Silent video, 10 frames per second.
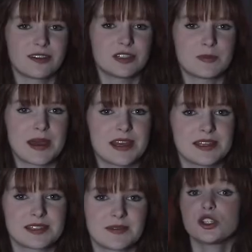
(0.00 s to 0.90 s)
own
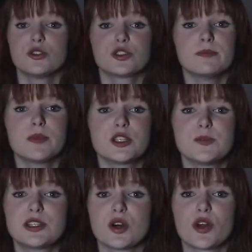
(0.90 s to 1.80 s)
space. Children
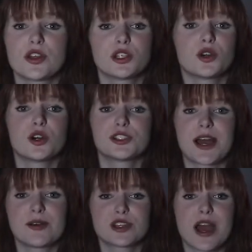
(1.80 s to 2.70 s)
must be taught that your
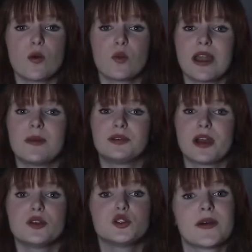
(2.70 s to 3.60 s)
Chow Chow will
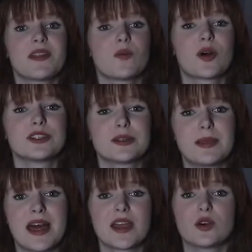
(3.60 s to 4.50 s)
approach when they want to
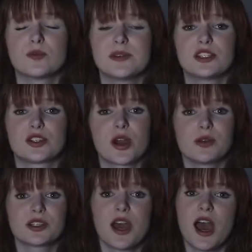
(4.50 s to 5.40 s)
play or be
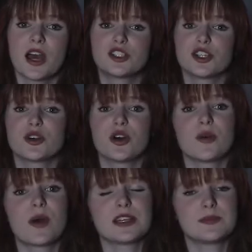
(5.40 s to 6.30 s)
stroked and should
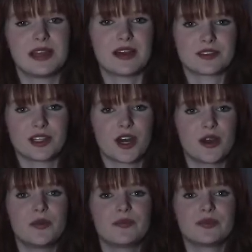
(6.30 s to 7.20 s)
otherwise be left
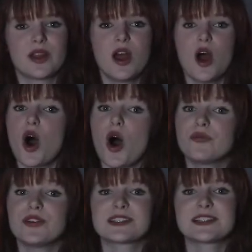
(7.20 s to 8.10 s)
alone.
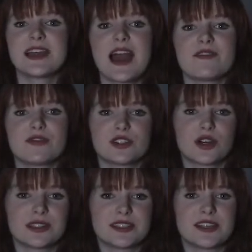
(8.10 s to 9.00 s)
Obviously, every
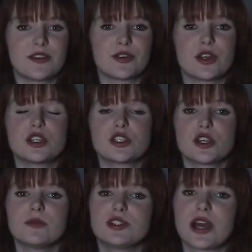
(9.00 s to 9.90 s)
dog is different and
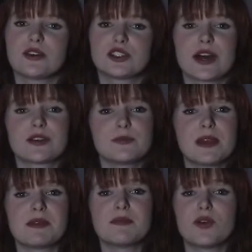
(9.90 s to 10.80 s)
some Chow Chows
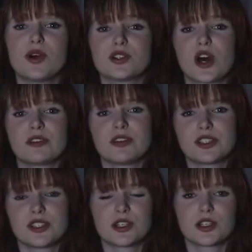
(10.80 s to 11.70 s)
may be more
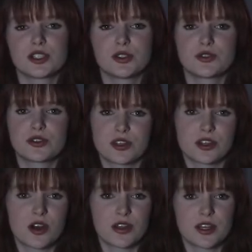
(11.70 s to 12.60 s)
tolerant to younger children
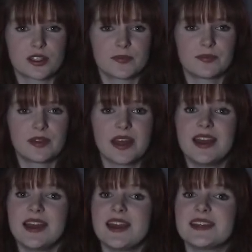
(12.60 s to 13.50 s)
than others.
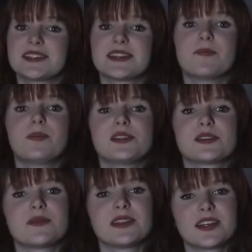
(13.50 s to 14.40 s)
It's simply
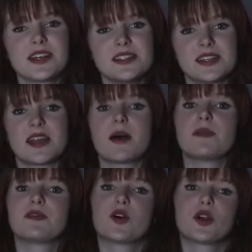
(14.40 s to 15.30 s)
something to consider
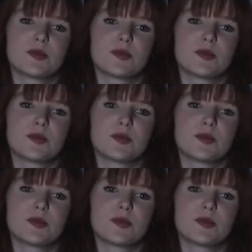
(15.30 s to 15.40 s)
before